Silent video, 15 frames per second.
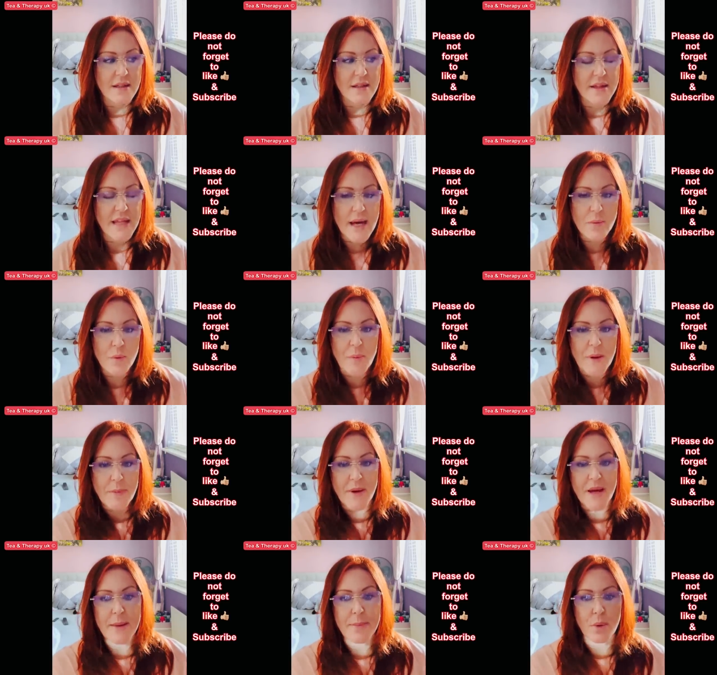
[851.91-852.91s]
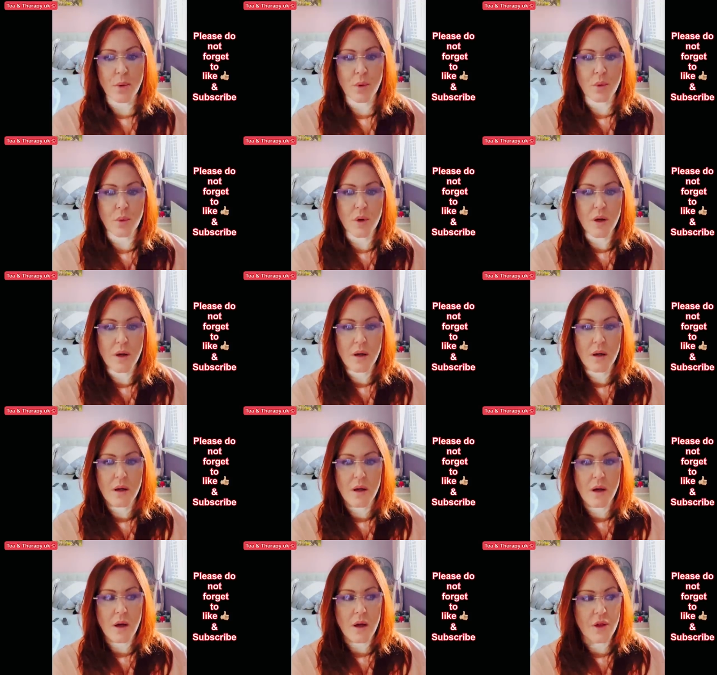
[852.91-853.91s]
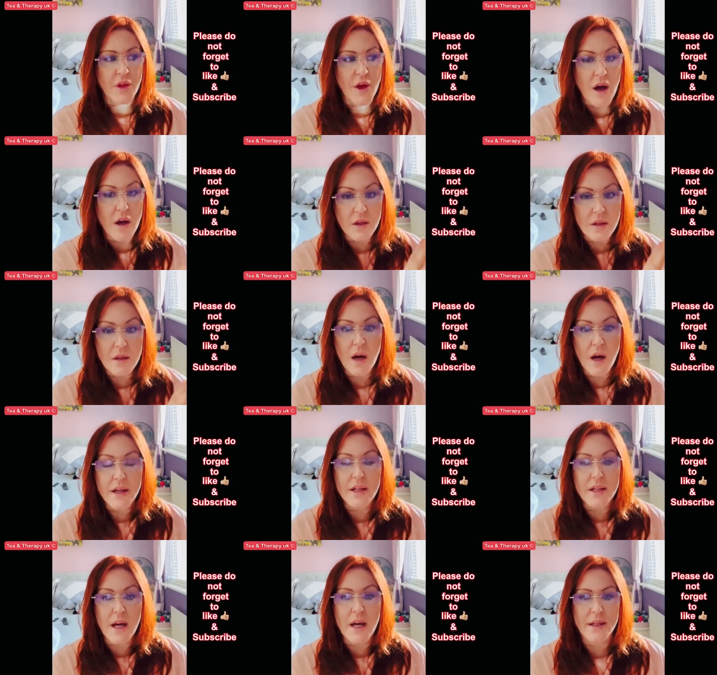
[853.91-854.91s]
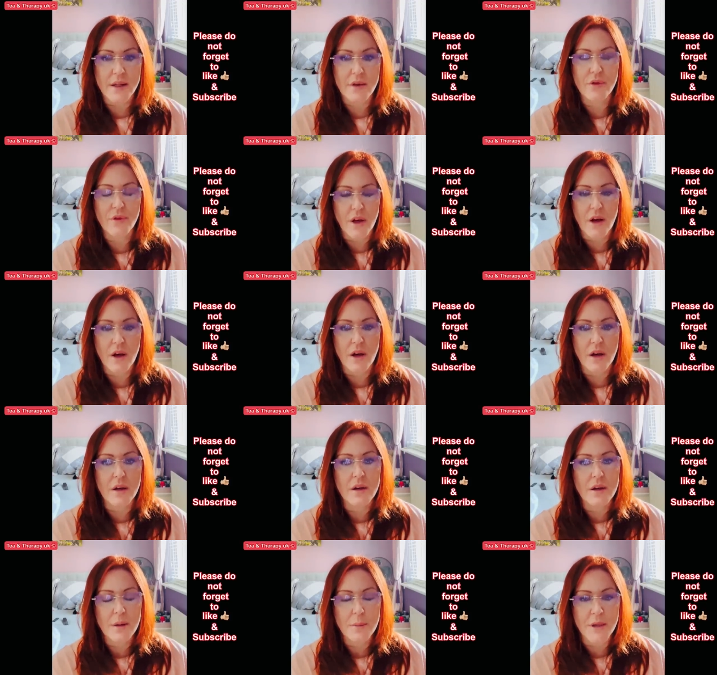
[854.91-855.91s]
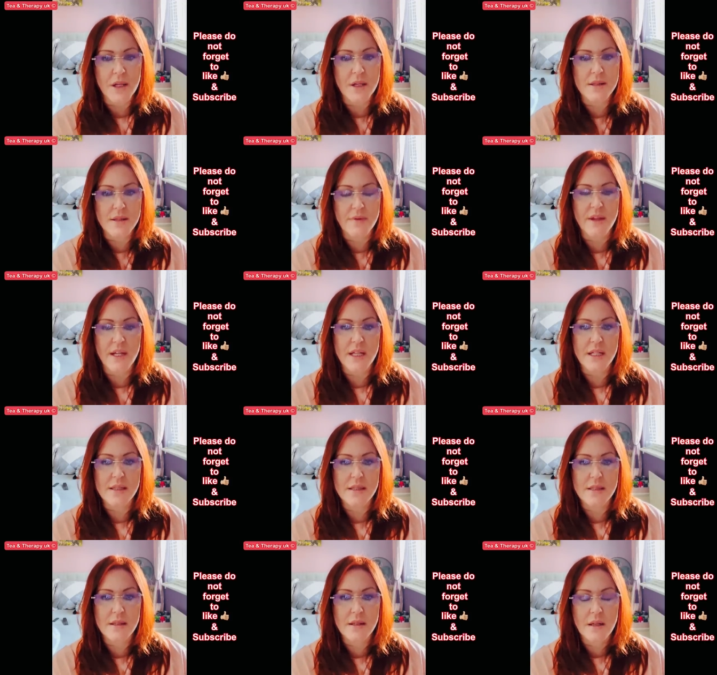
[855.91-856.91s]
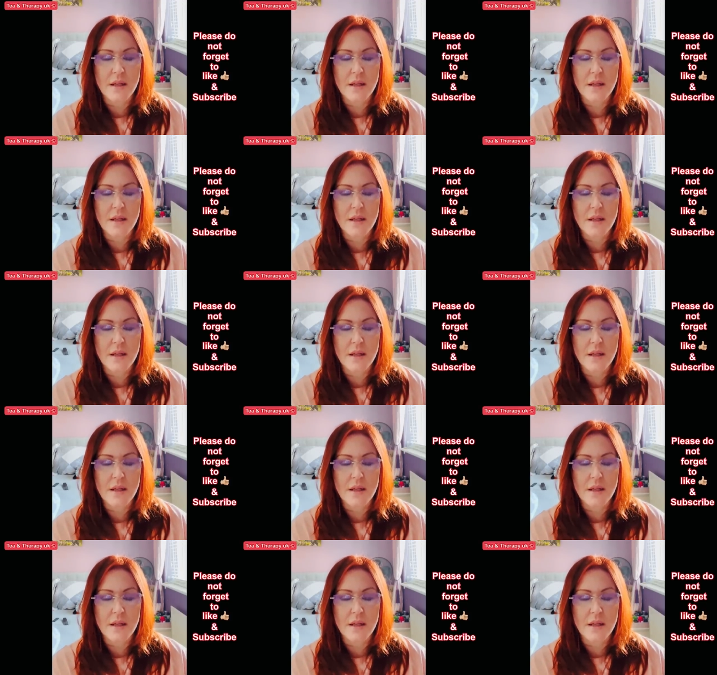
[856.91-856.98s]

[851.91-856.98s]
there will be people that are kind of gunning for her because of this.